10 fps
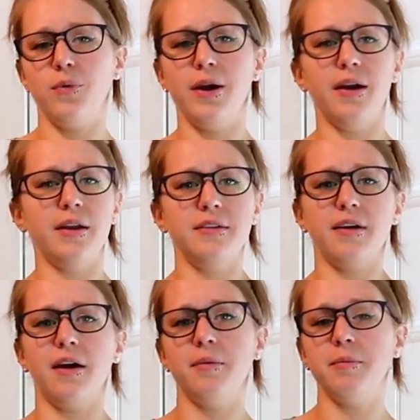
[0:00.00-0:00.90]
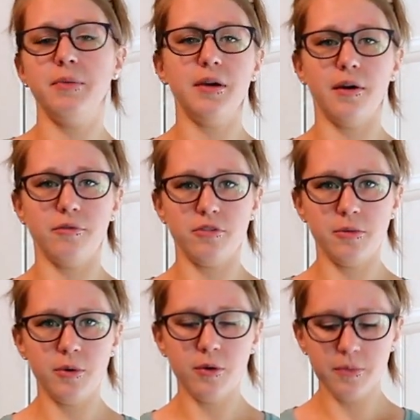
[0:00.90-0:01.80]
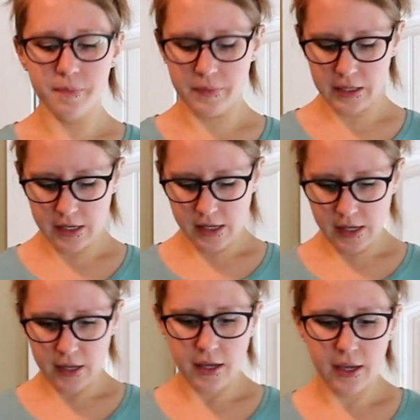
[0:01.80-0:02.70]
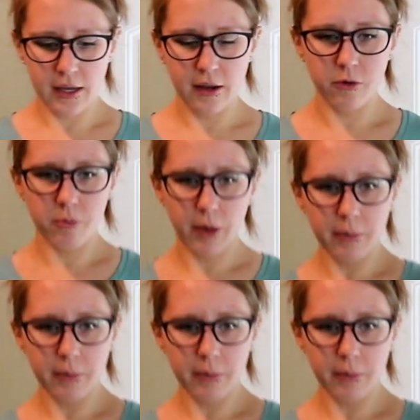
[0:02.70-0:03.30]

wear anytime and be comfortable. And I would